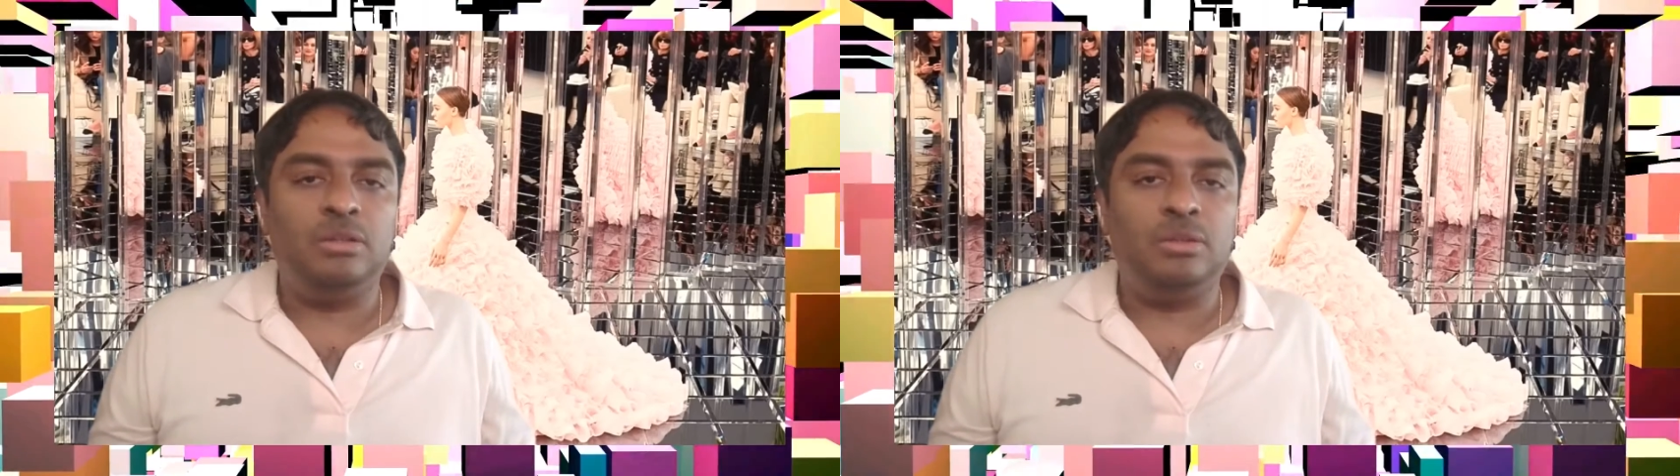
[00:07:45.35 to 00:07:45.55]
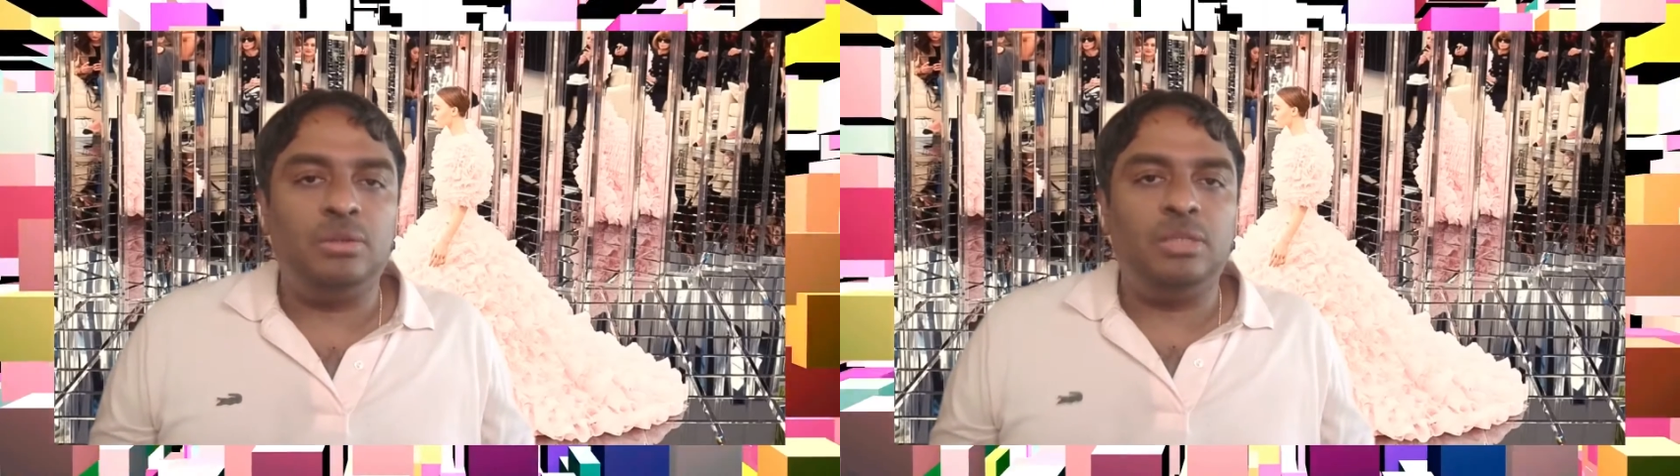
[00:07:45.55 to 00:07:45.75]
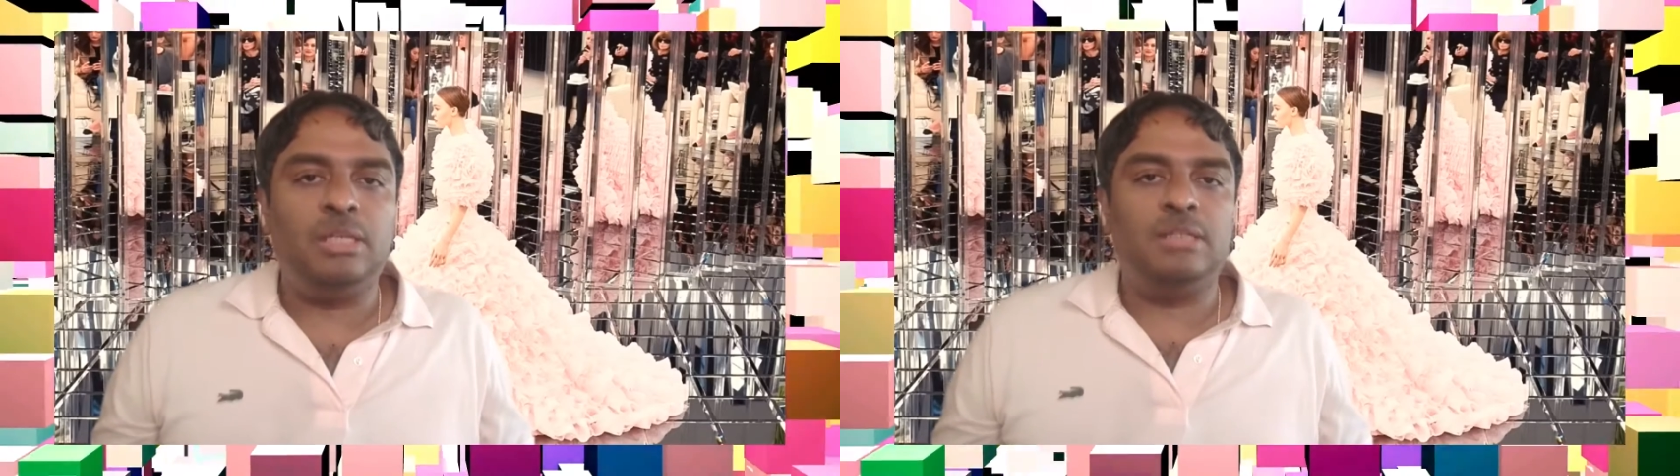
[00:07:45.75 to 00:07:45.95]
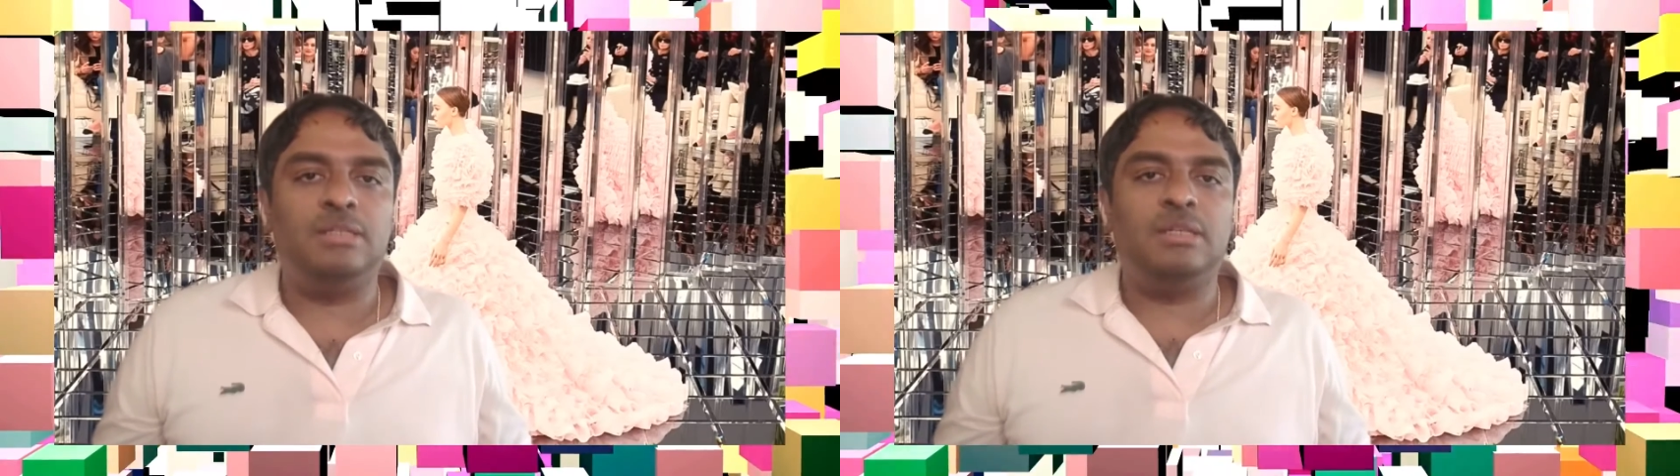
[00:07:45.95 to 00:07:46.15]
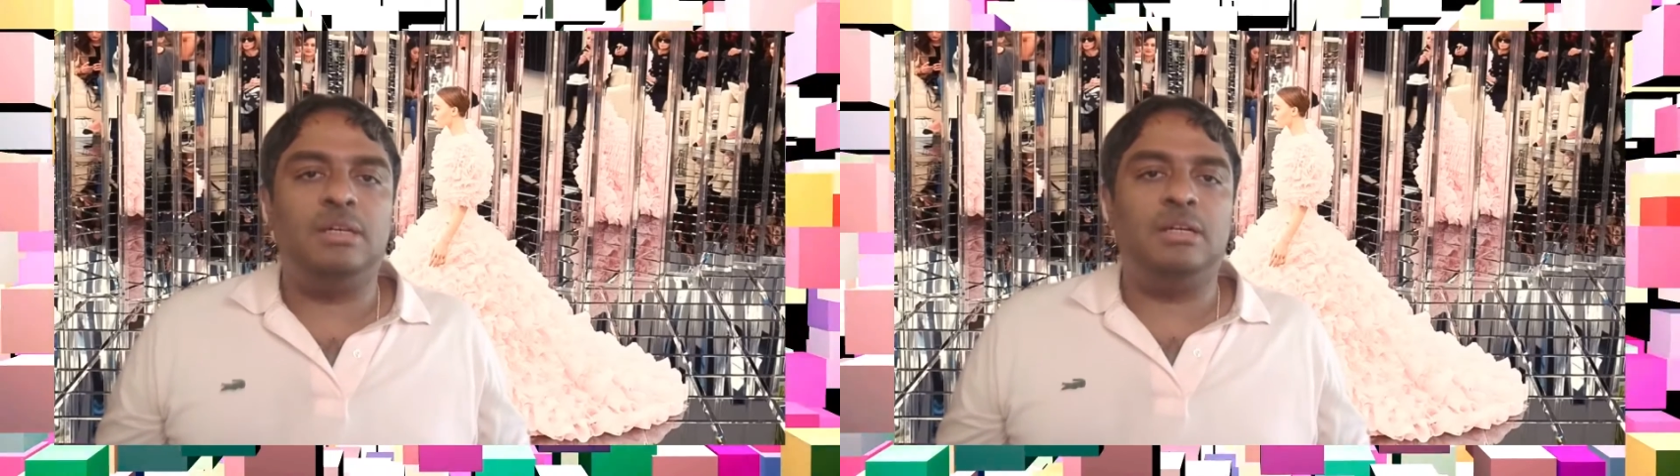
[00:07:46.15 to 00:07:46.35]
through
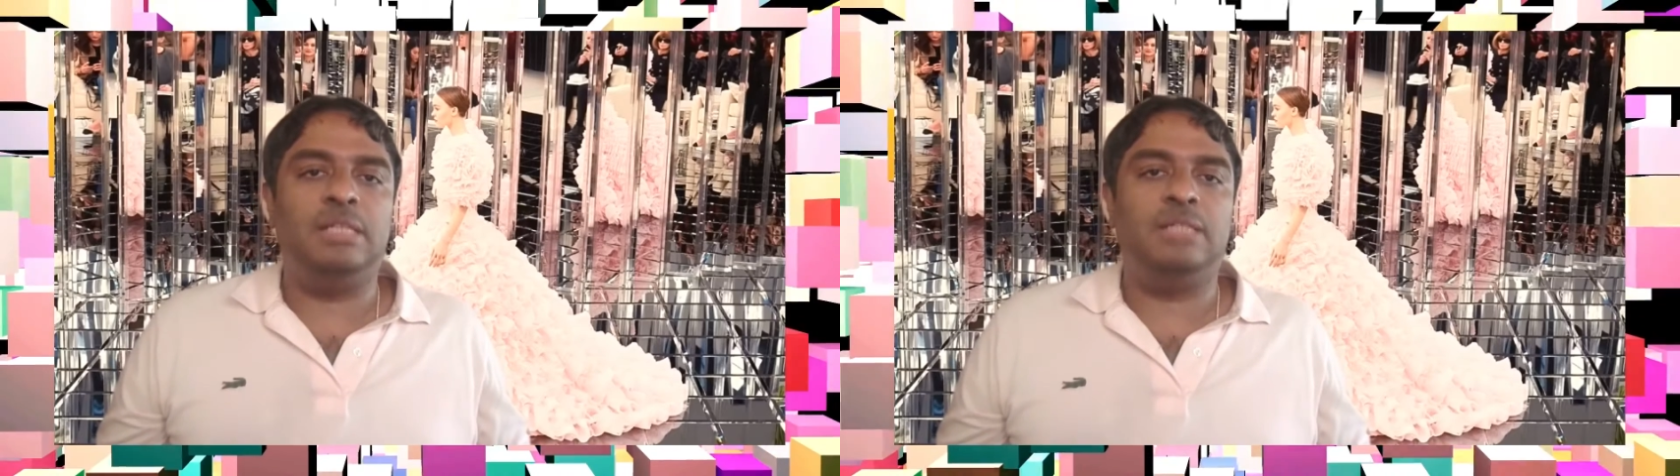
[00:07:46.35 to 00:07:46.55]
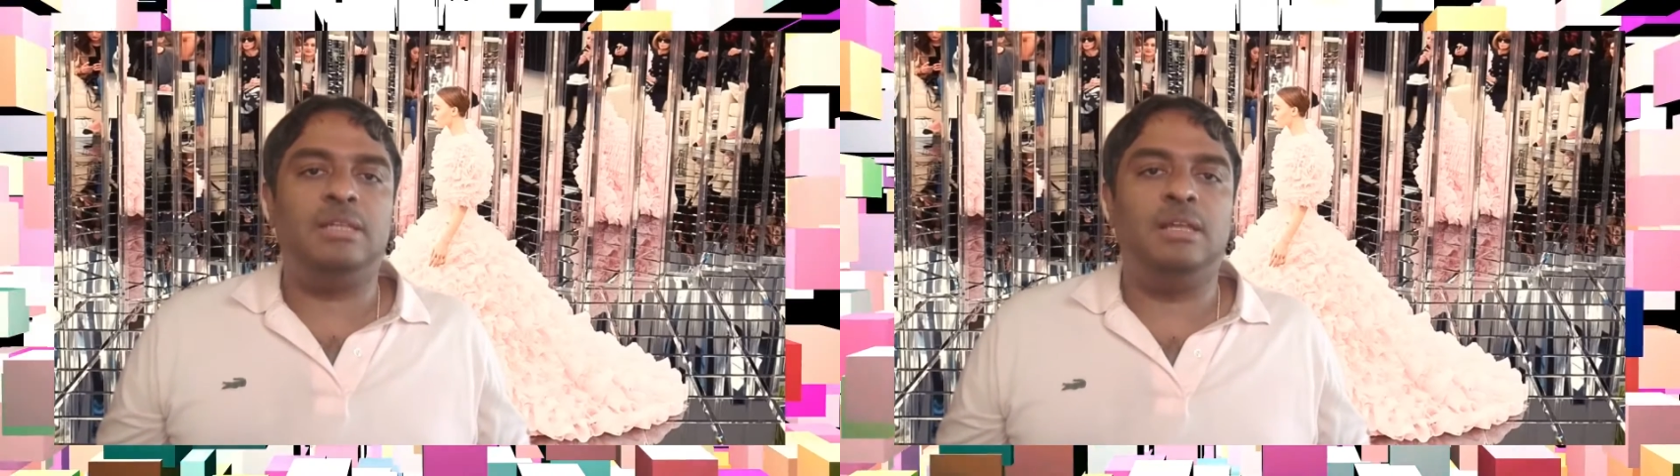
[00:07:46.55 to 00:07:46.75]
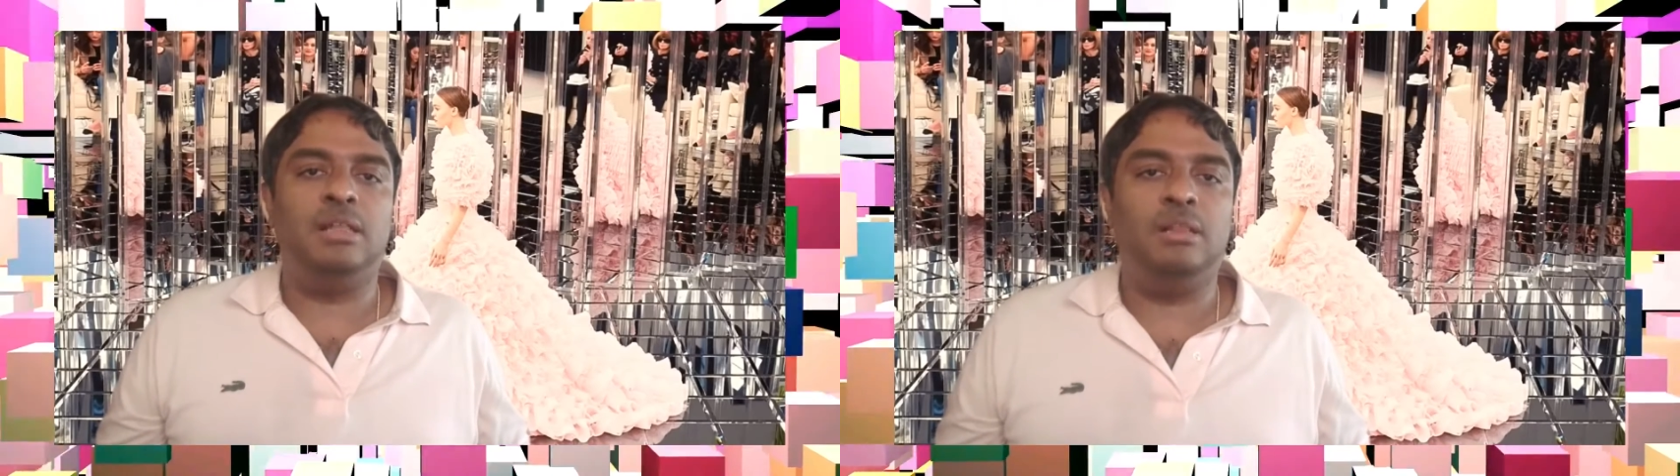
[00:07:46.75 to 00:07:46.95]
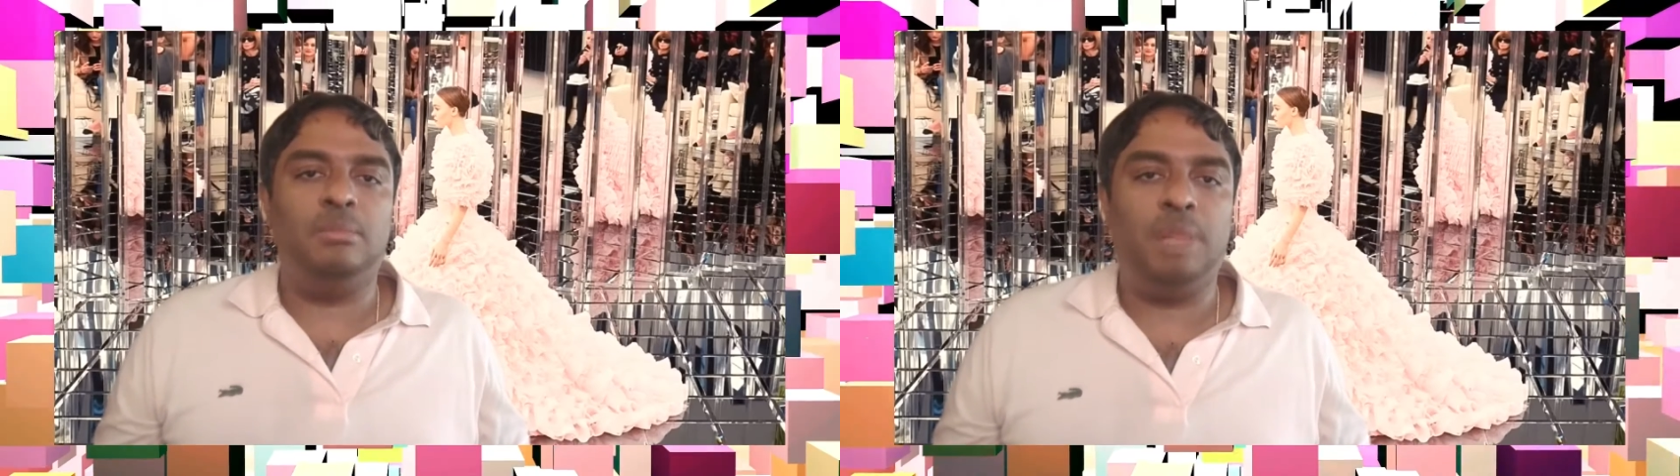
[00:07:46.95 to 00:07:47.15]
these resale